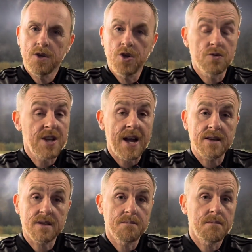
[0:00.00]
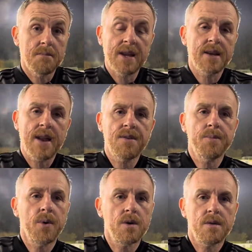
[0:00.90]
young Jack's made an
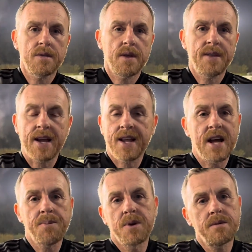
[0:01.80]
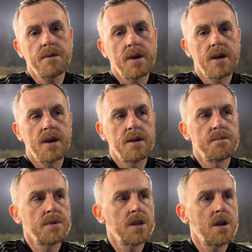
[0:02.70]
error, but that can
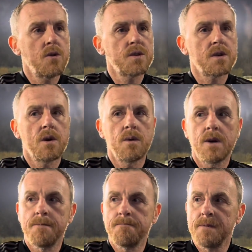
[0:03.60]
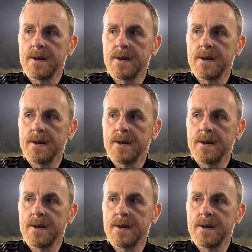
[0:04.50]
happen, you know. So